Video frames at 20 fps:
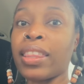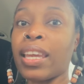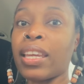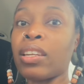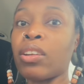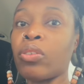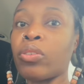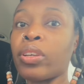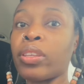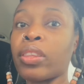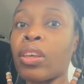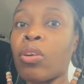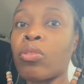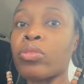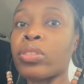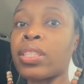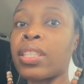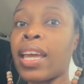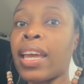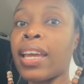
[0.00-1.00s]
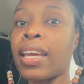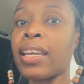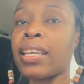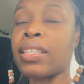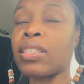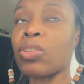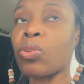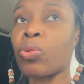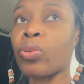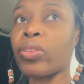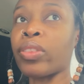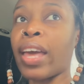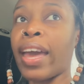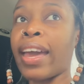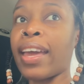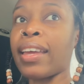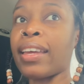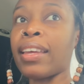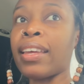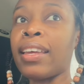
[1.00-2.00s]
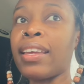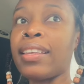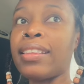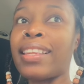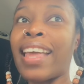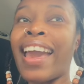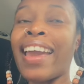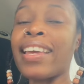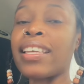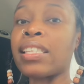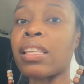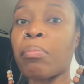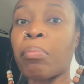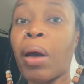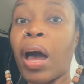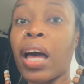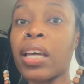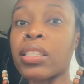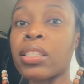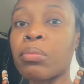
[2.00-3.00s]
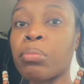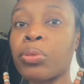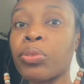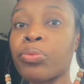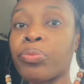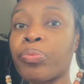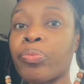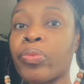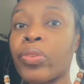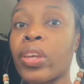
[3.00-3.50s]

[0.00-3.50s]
They know that those days or that is impossible.